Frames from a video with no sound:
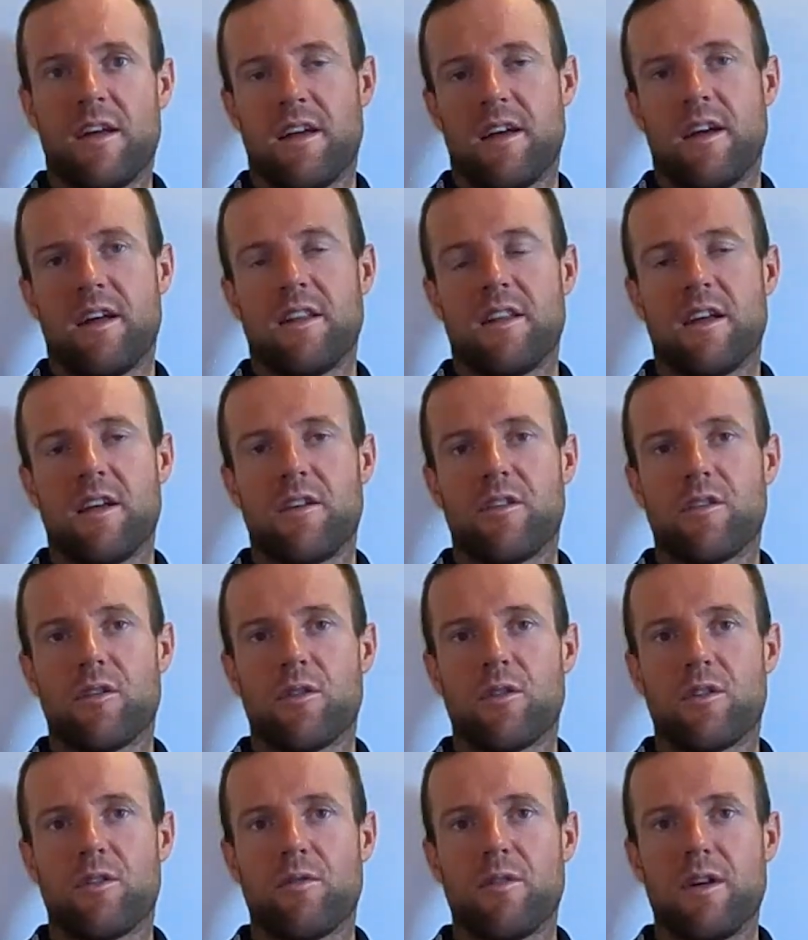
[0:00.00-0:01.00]
and I
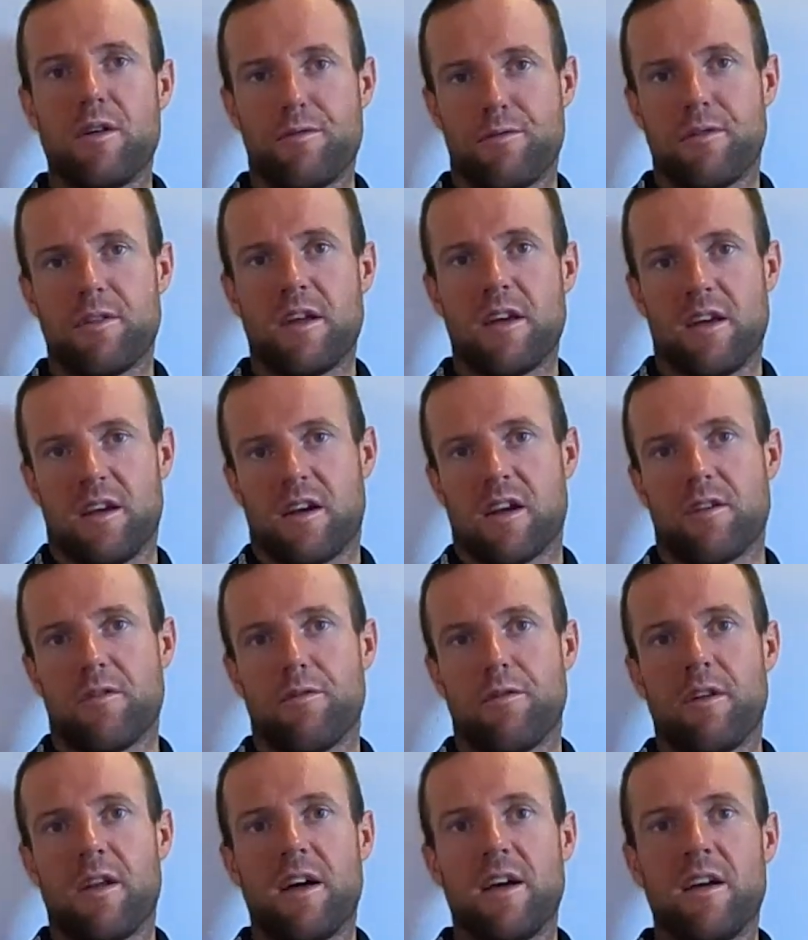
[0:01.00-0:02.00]
thought if they can
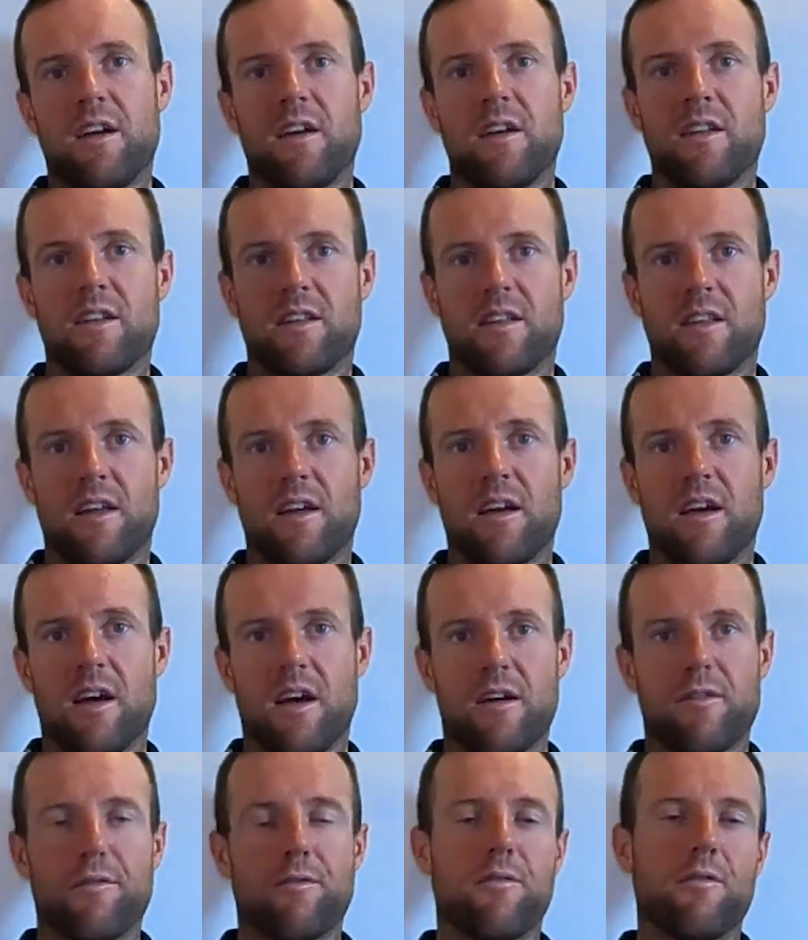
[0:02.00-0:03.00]
fly they
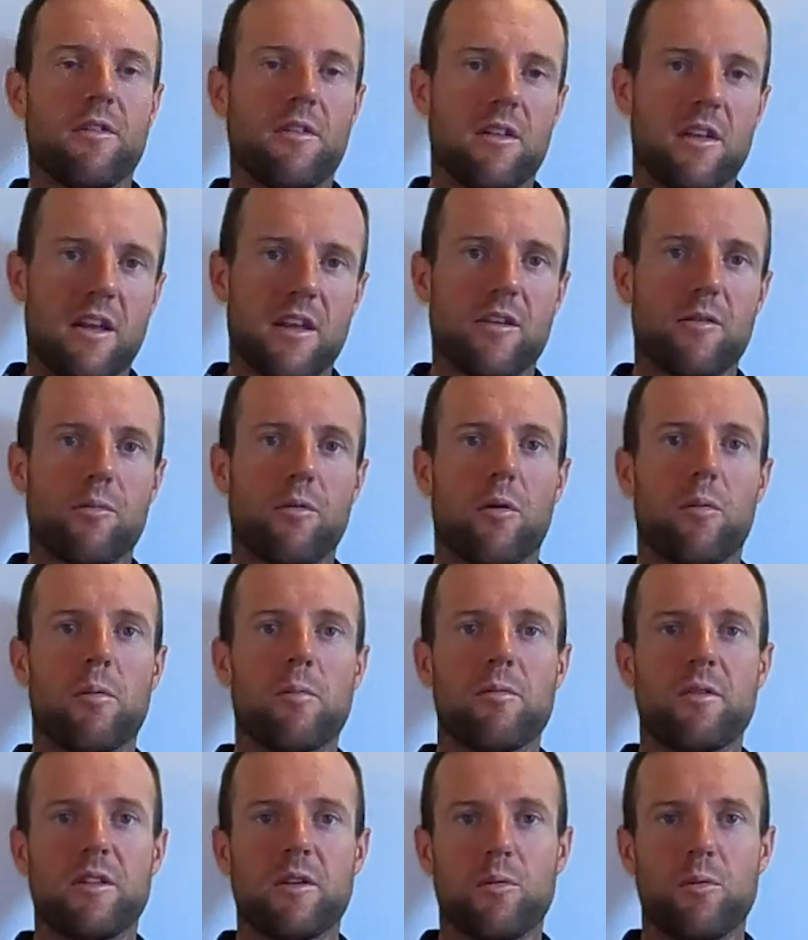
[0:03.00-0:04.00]
have less problem
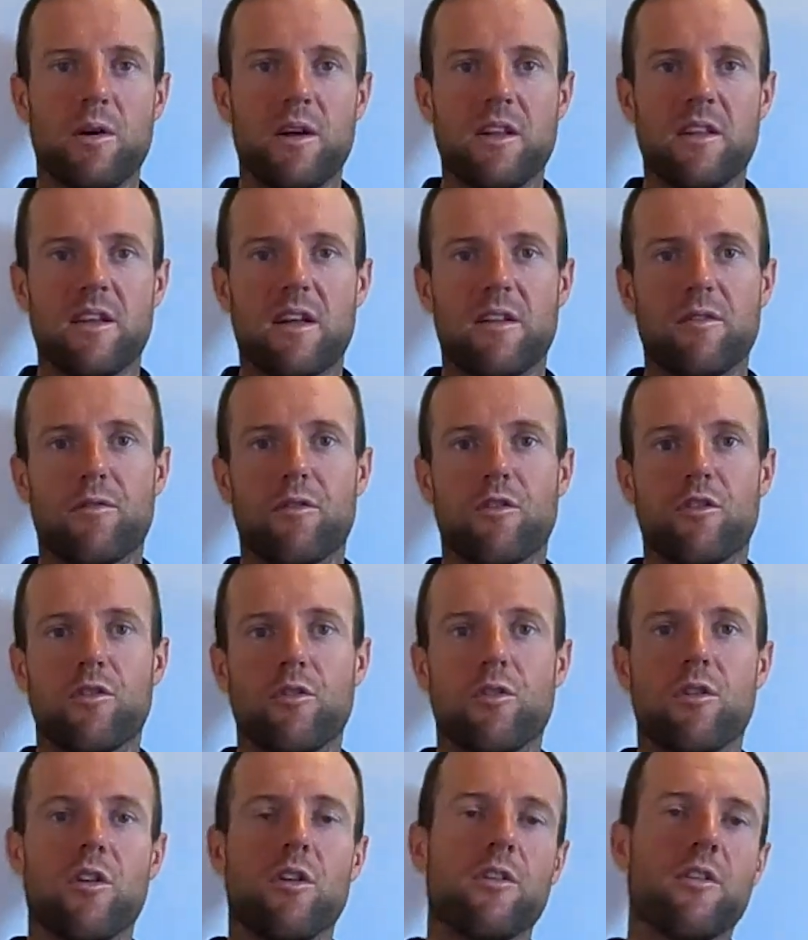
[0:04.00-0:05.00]
with the wind, and for
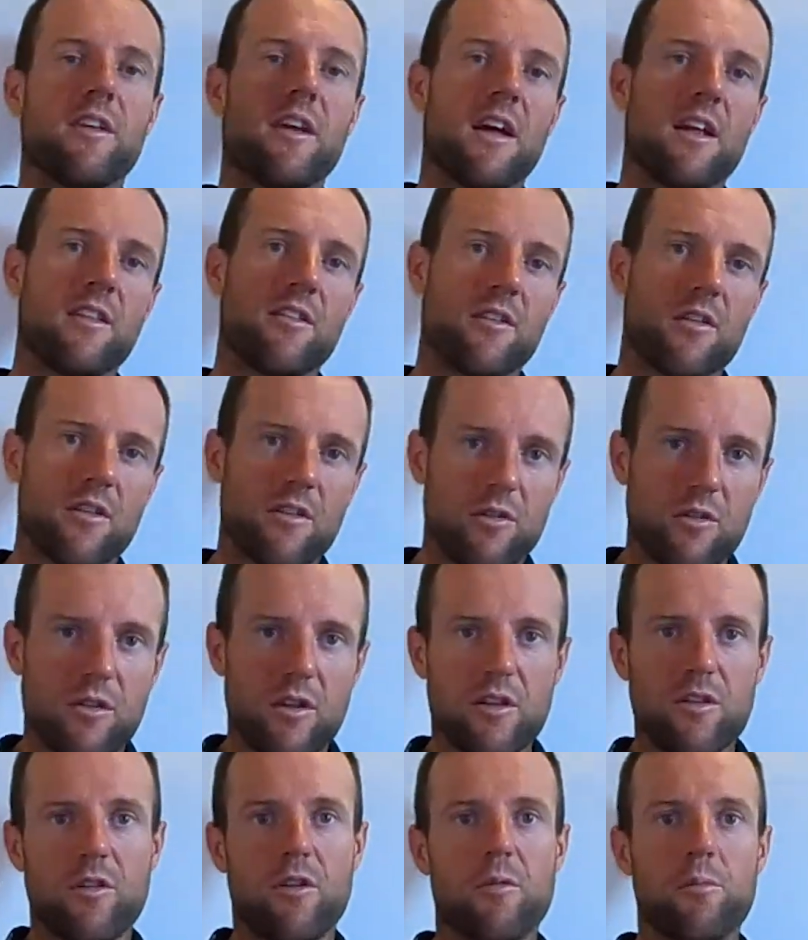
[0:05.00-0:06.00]
sure on the end to
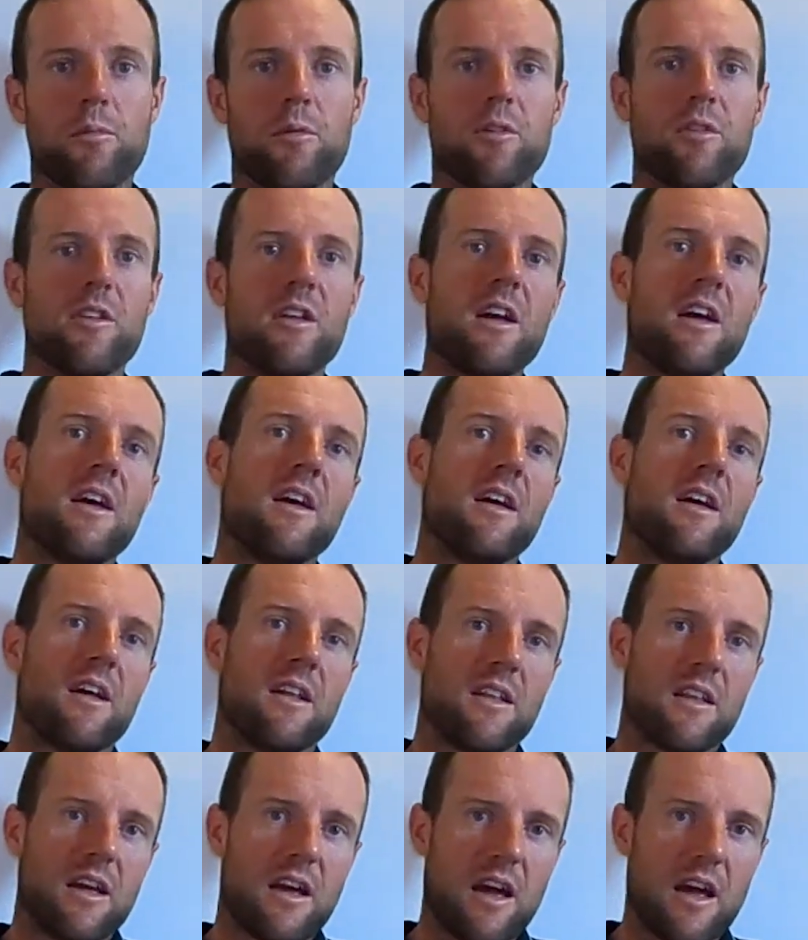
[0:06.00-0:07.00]
the turn point
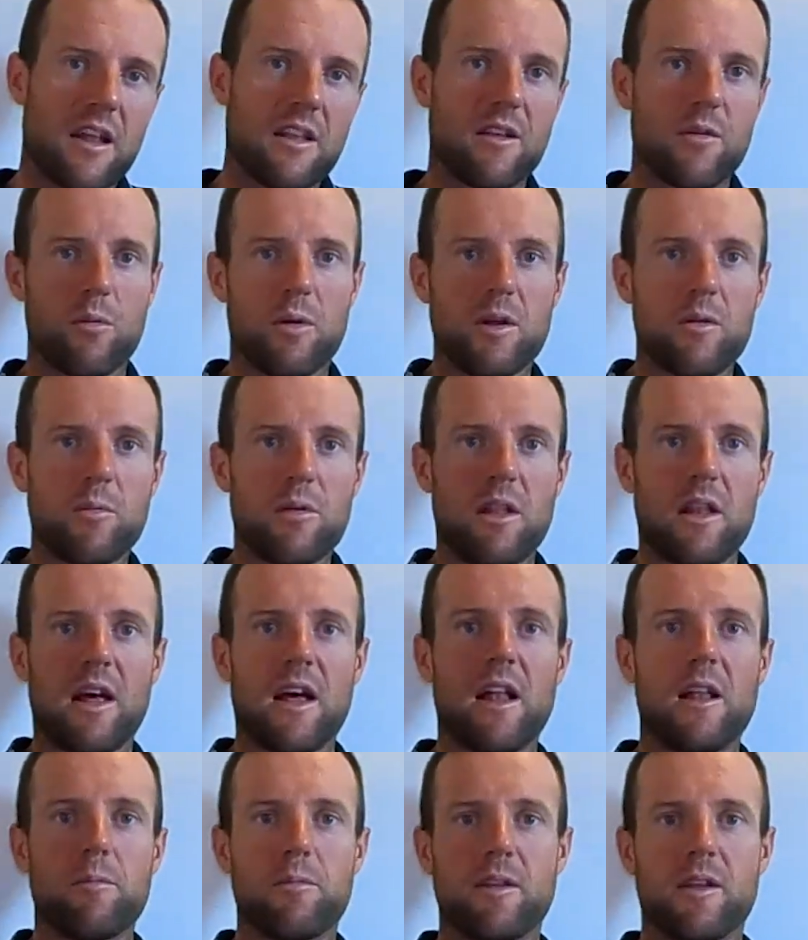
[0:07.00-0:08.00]
the wind will
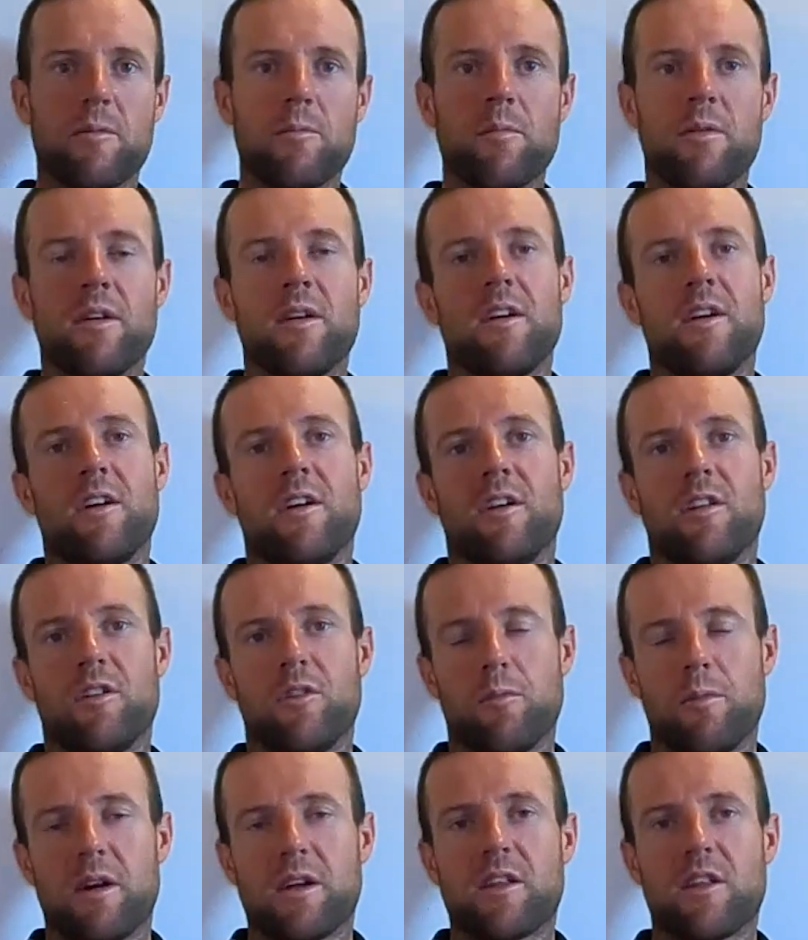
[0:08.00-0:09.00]
help them
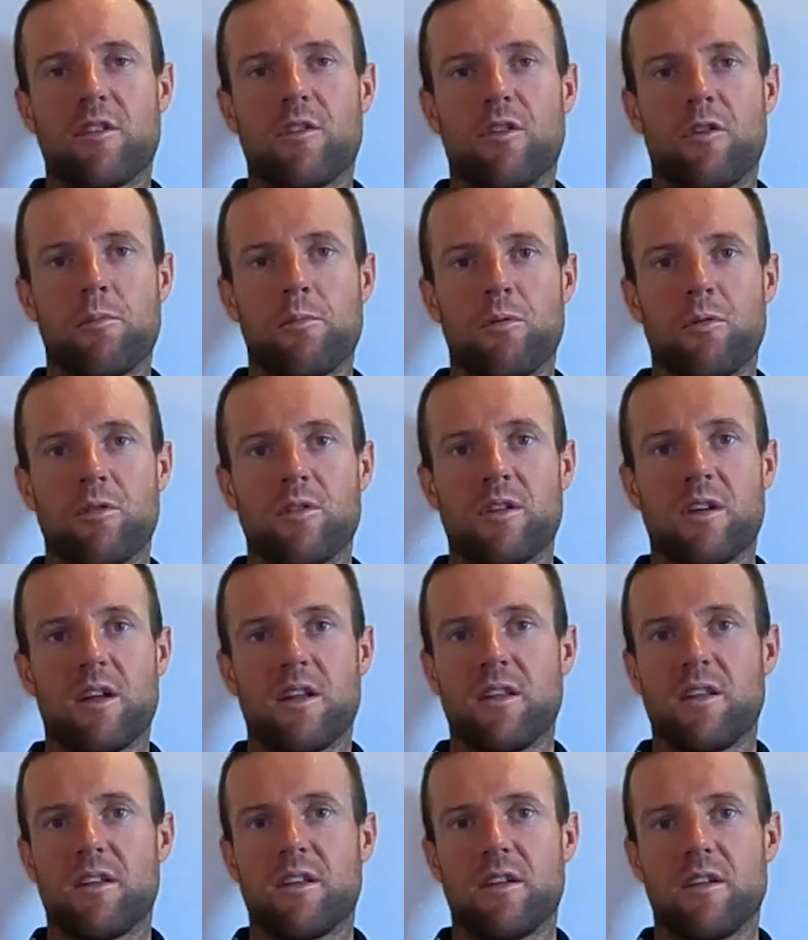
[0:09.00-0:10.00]
to make the turn point,
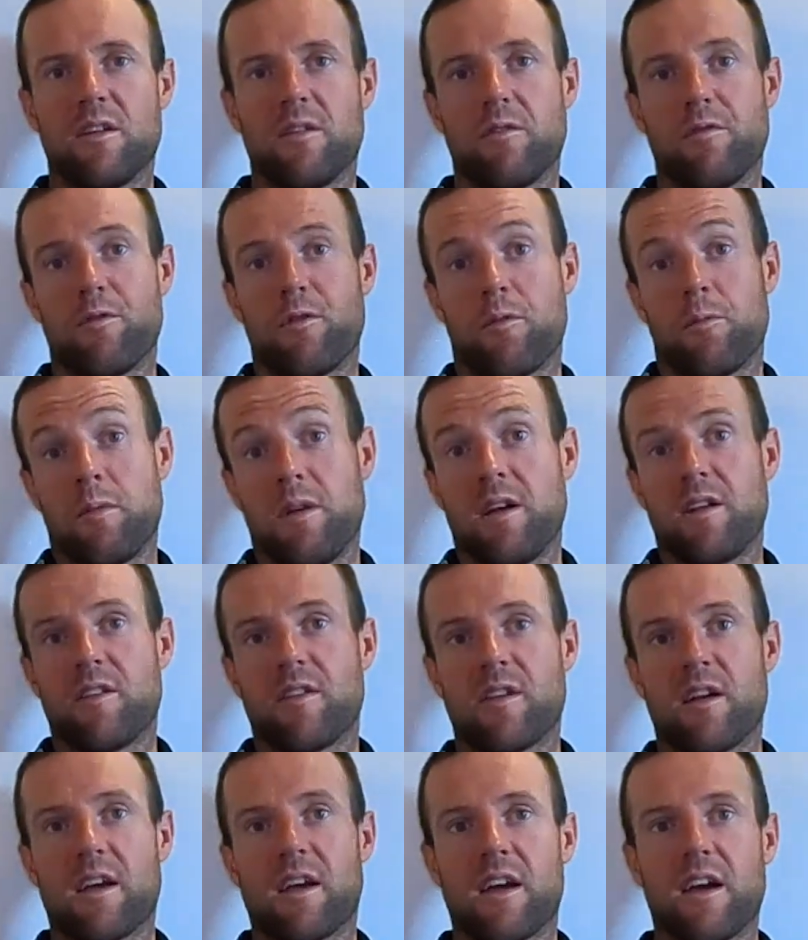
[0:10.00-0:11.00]
and for me
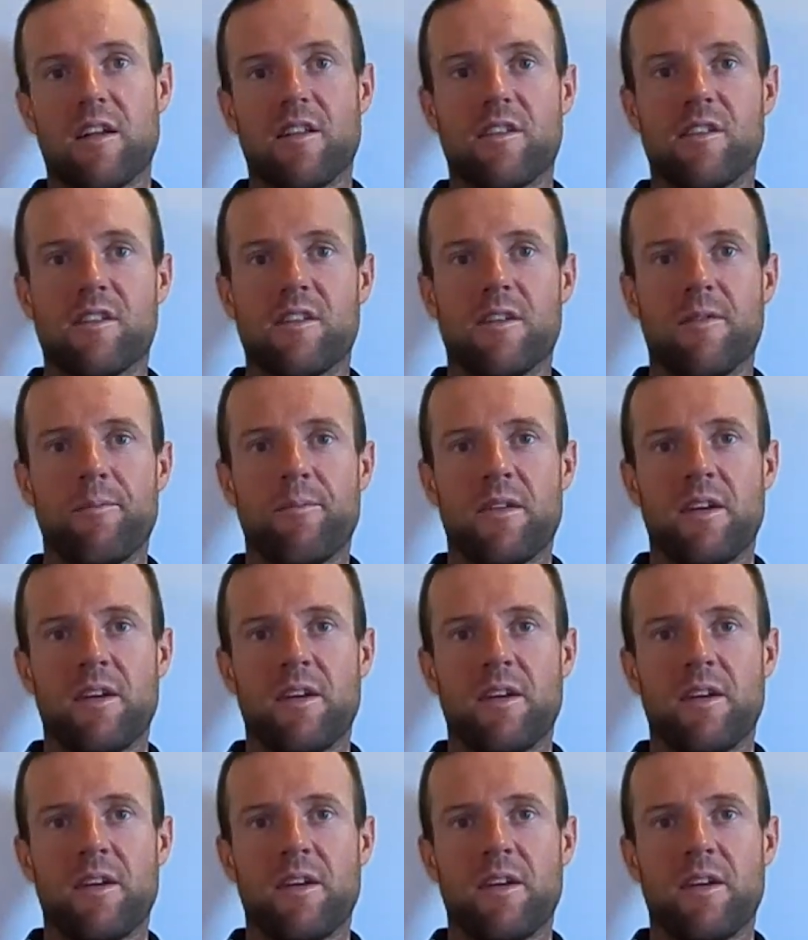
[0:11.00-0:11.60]
it's against.